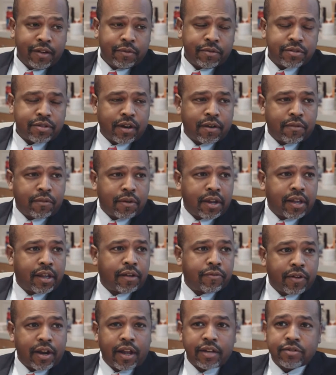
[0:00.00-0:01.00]
We started running a
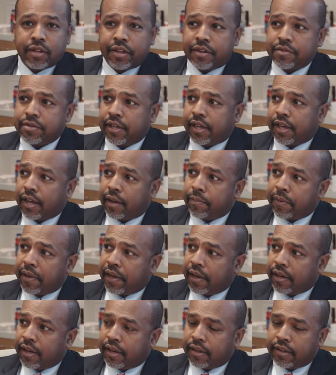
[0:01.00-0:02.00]
financial literacy
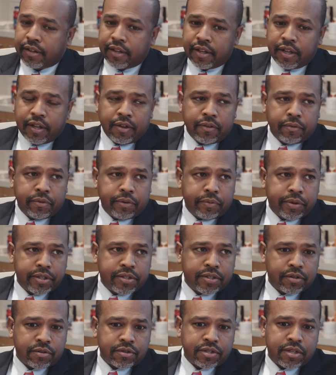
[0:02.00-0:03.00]
campaign, and what's
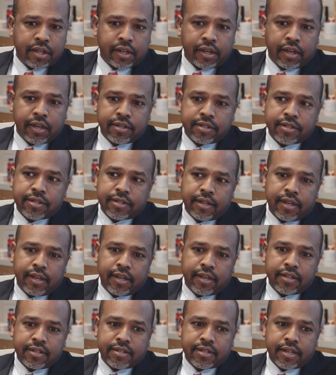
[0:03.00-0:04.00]
interesting is,
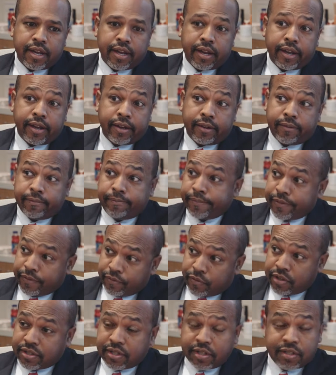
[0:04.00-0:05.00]

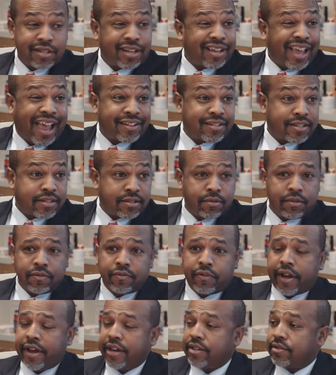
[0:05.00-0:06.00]
for instance, access to
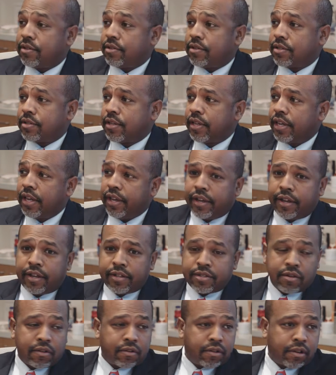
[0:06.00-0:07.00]
advisors in
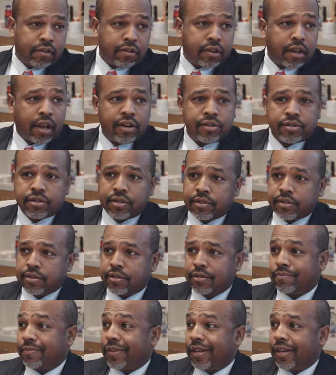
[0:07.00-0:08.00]
certain
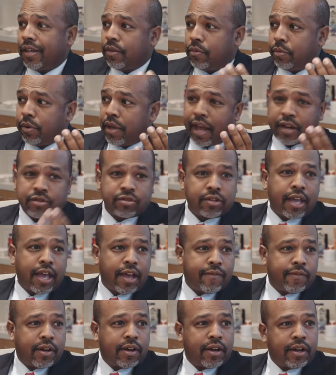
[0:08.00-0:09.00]
locations. We actually
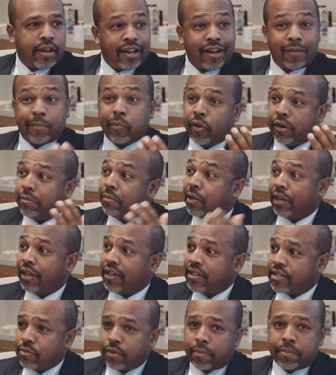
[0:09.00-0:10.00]
have an appointment
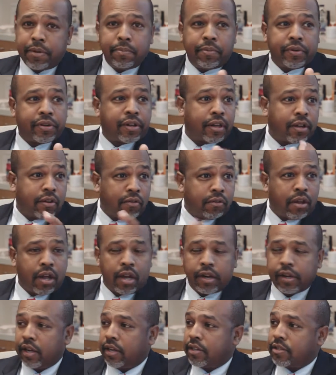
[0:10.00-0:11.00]
list where people can go
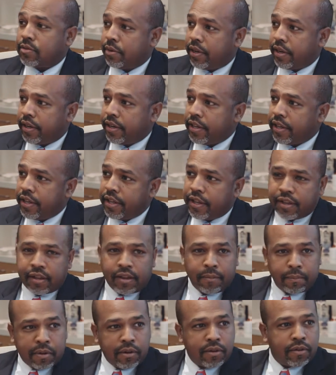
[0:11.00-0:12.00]
log into a
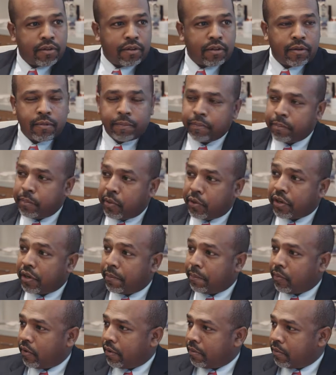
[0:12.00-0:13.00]
computer, book an
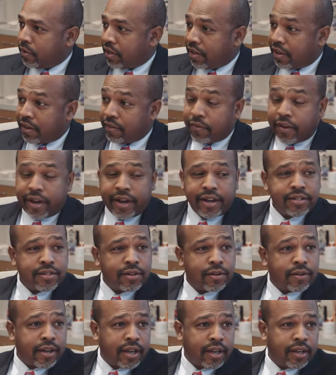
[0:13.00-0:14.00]
appointment with an
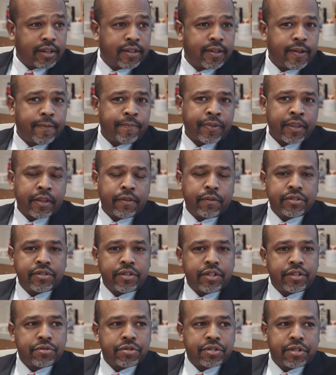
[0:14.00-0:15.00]
advisor, and what's
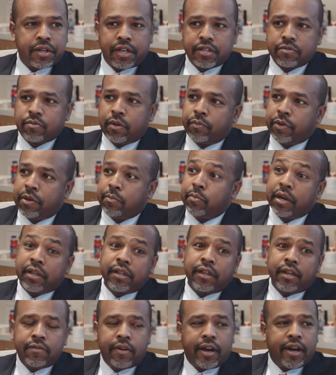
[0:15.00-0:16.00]
interesting is when we bring
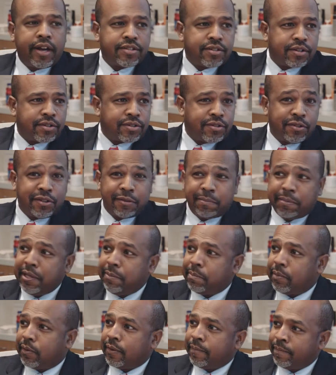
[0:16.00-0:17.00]
the advisor to the
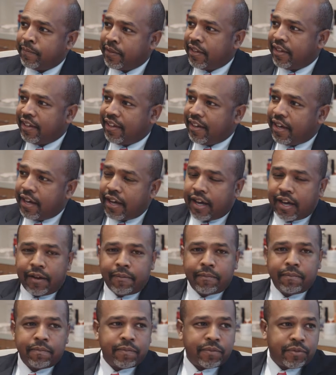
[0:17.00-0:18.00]
people,
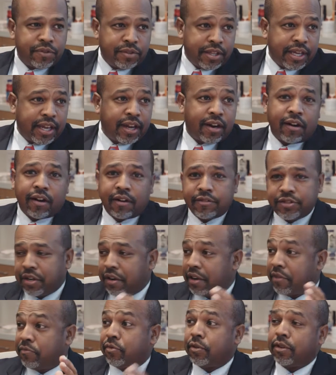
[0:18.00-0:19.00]
they are
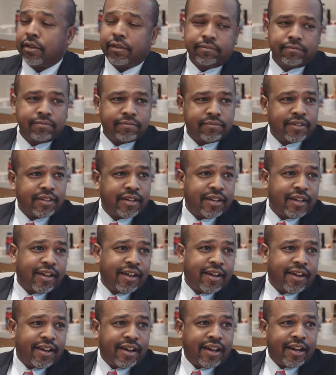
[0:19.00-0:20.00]
generally full.
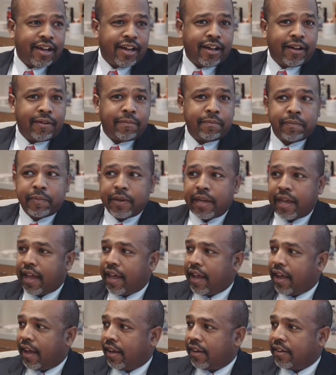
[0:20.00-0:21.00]

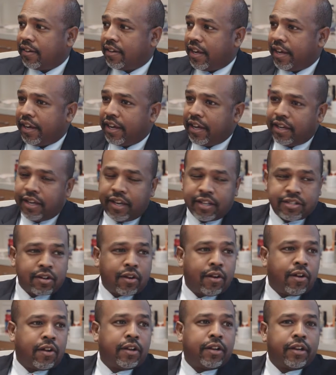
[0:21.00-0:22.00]
It's
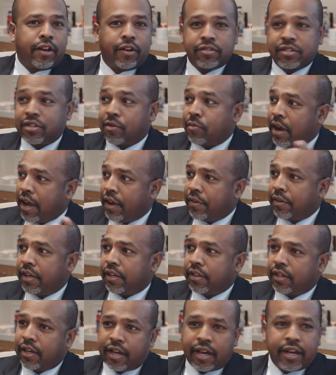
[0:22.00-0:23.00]
all
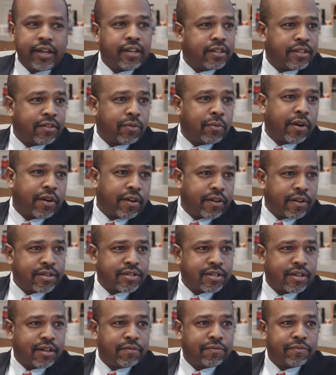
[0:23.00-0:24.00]
surrounding the heightened
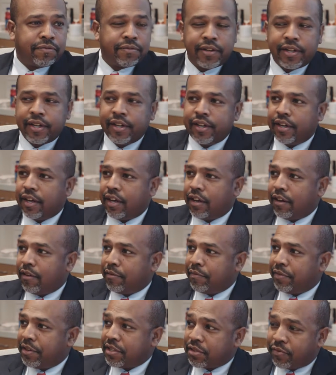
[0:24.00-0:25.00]
awareness
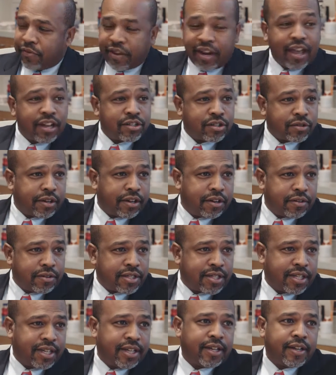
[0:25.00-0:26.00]
of this financial
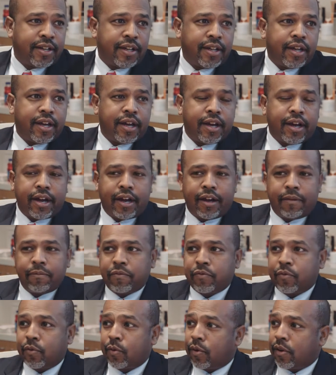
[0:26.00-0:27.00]
literacy
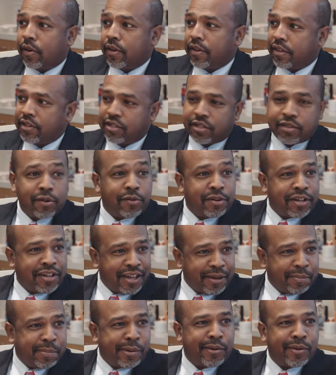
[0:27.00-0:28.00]
for this
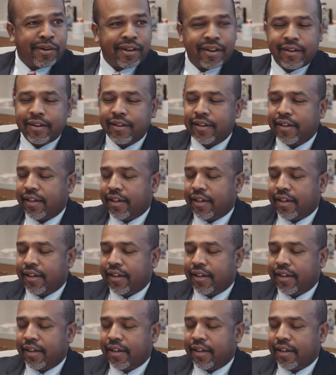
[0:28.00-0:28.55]
30-day period.